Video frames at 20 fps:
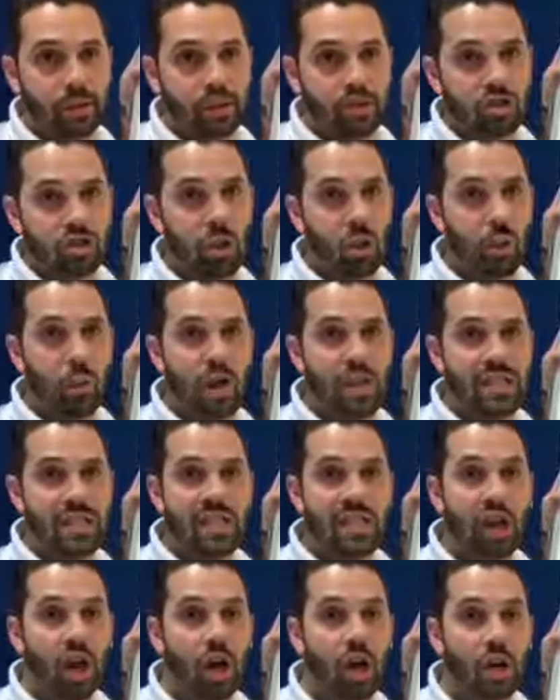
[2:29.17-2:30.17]
So what's
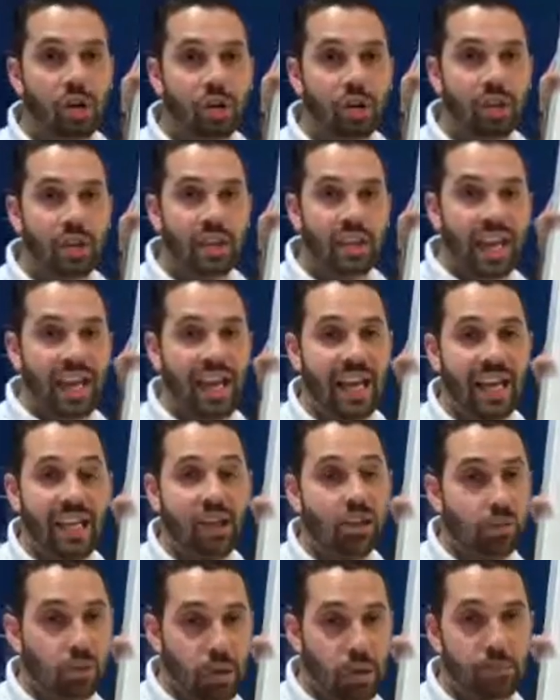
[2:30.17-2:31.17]
the other
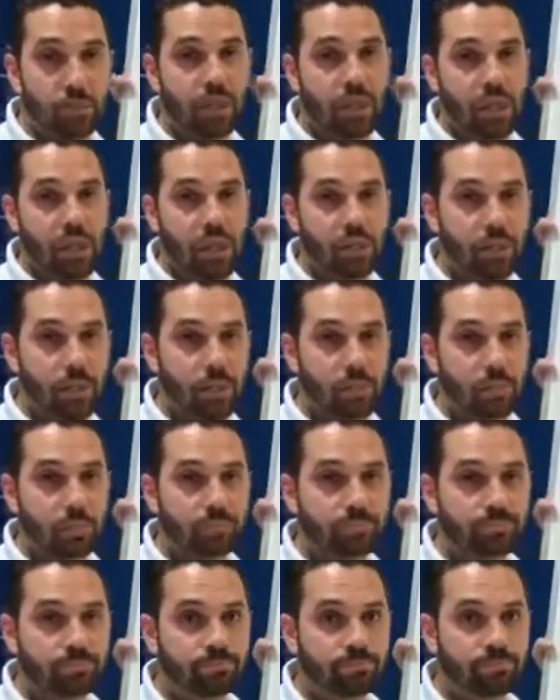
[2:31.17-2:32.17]
83% do?
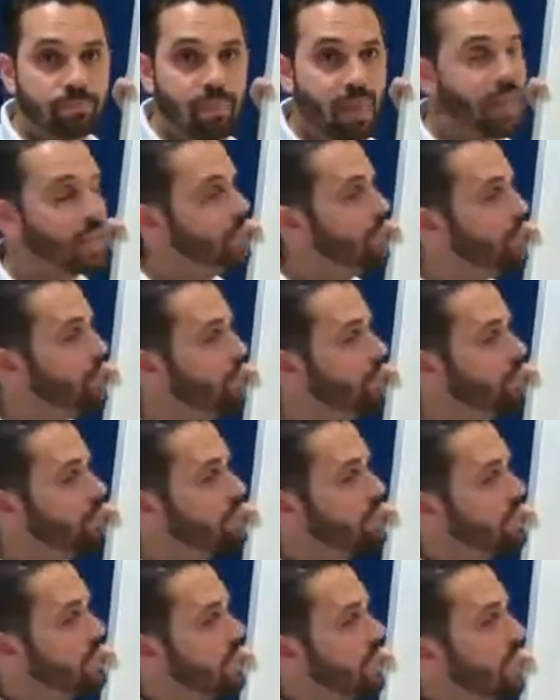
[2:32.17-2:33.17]
They
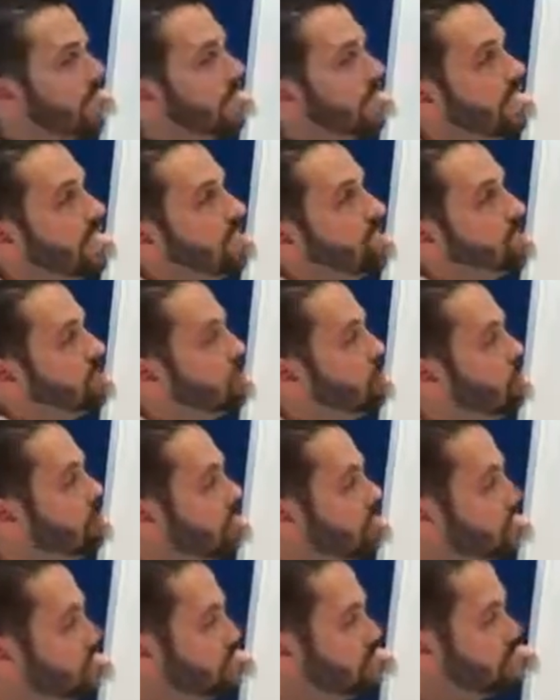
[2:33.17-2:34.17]
send
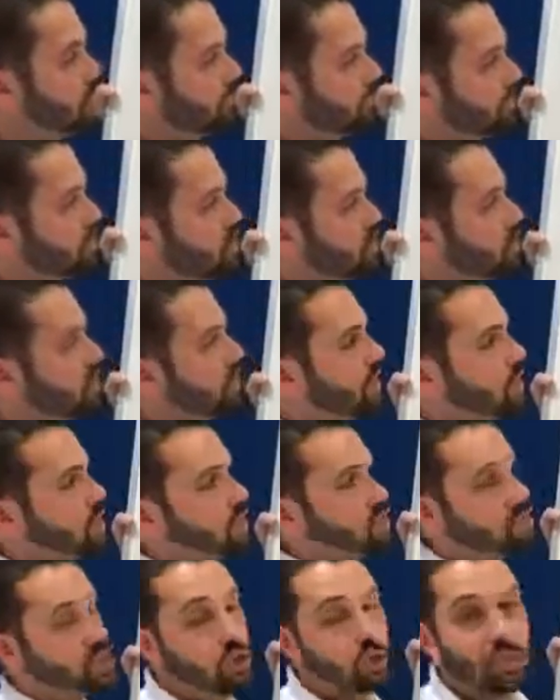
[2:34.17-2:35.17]
information. So
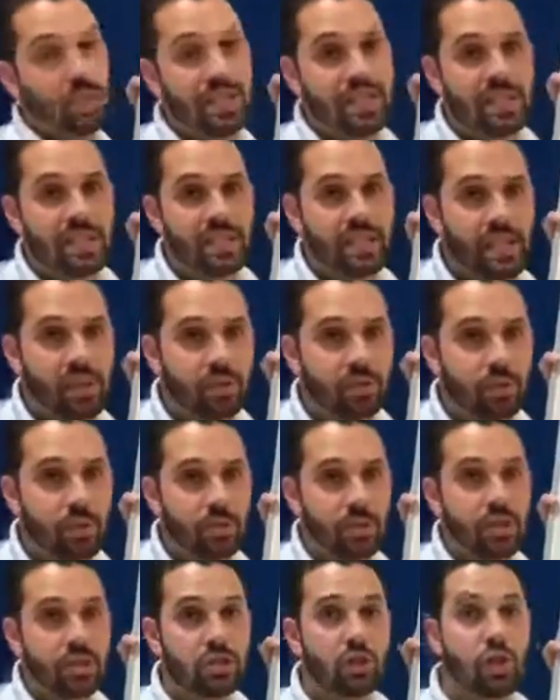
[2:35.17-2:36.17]
those are the ones that send
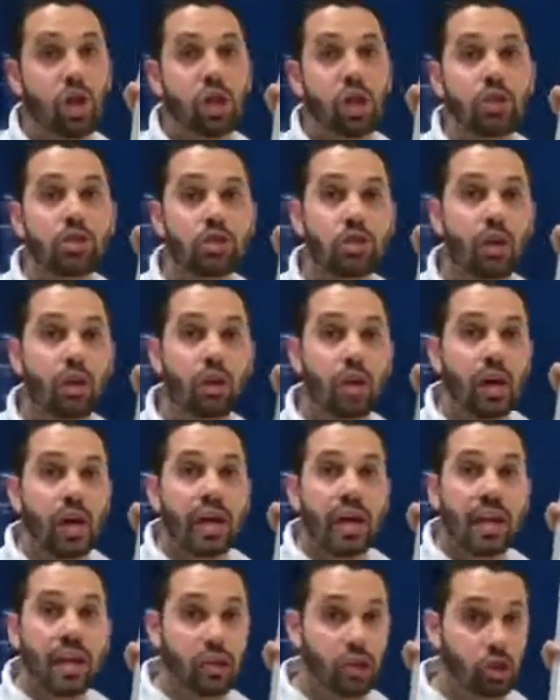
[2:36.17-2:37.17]
information. So
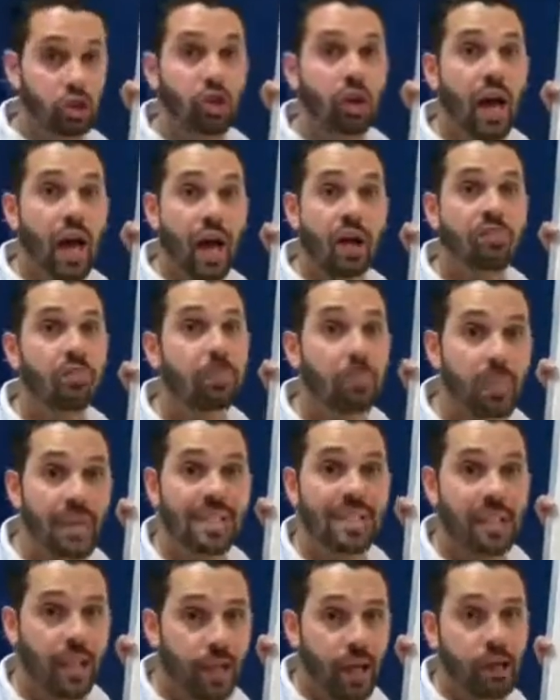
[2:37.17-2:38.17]
can you have a
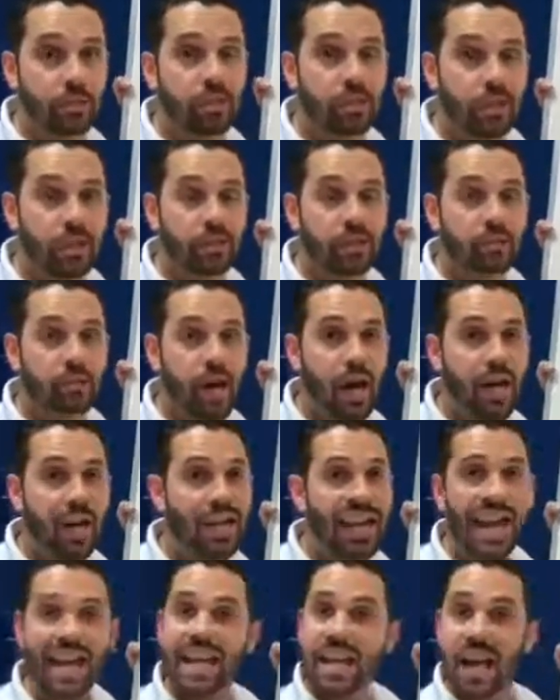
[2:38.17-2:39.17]
misalignment in your
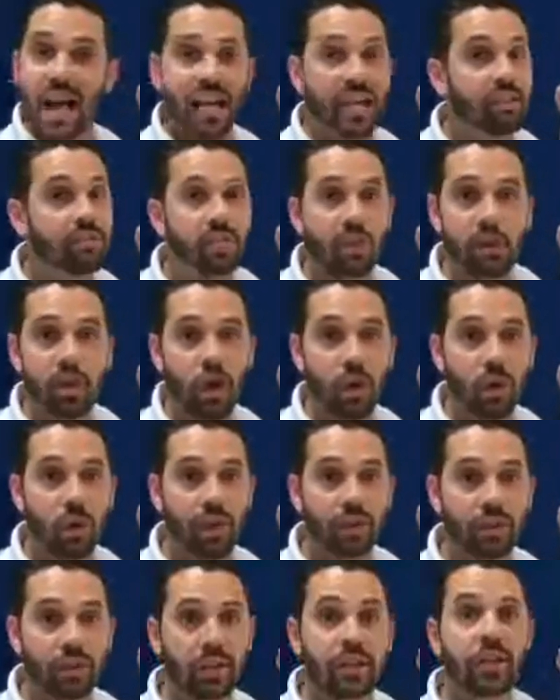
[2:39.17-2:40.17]
body and not even know
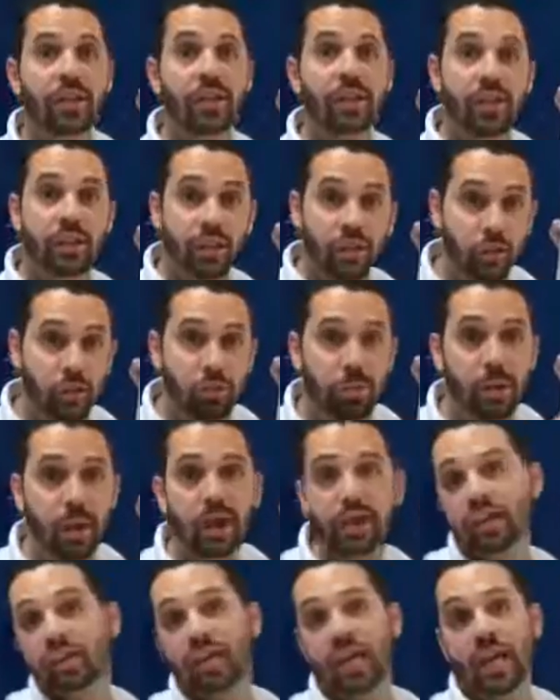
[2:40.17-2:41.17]
it? You
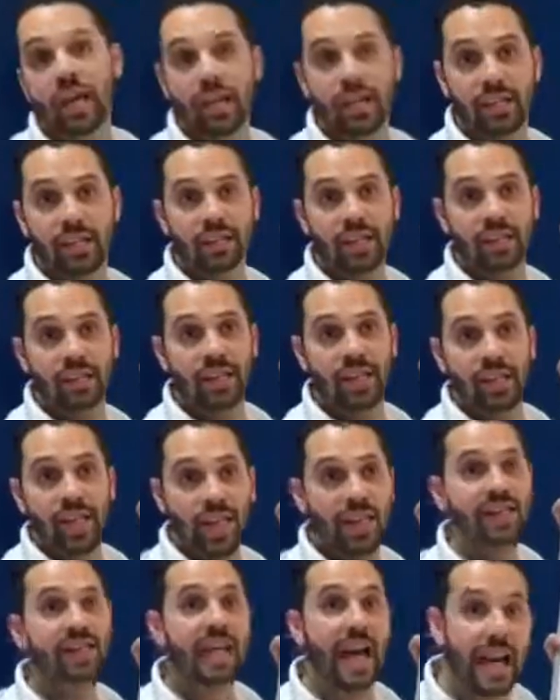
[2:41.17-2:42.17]
bet you can.
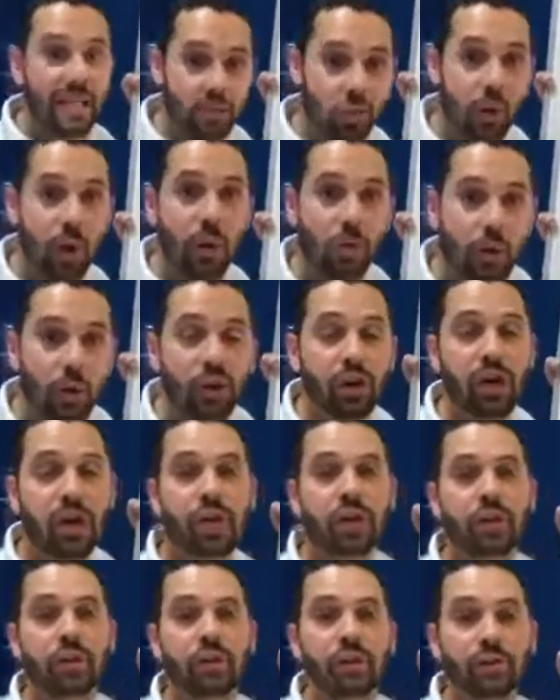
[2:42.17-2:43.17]
And that's why we're
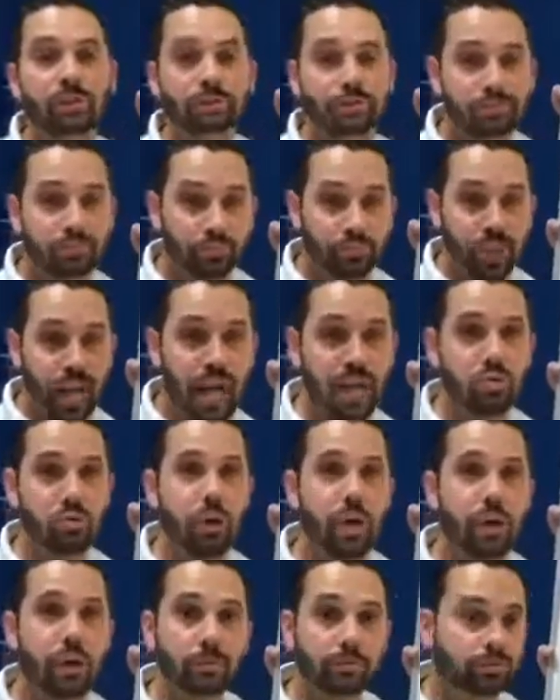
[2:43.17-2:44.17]
here. That's
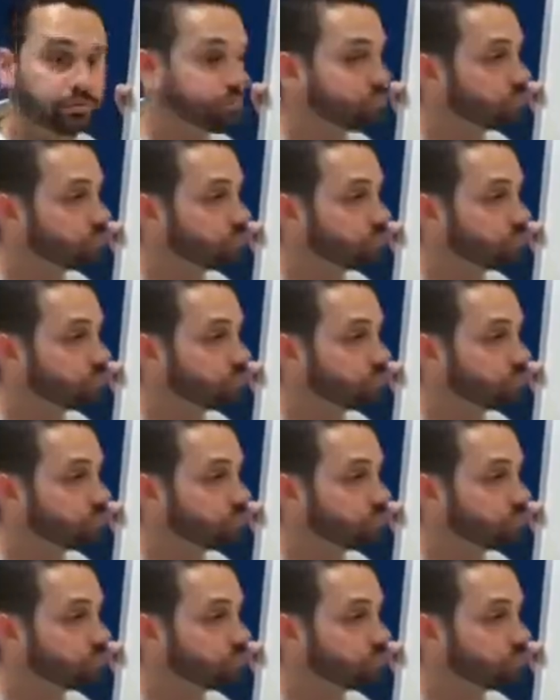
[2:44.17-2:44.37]
why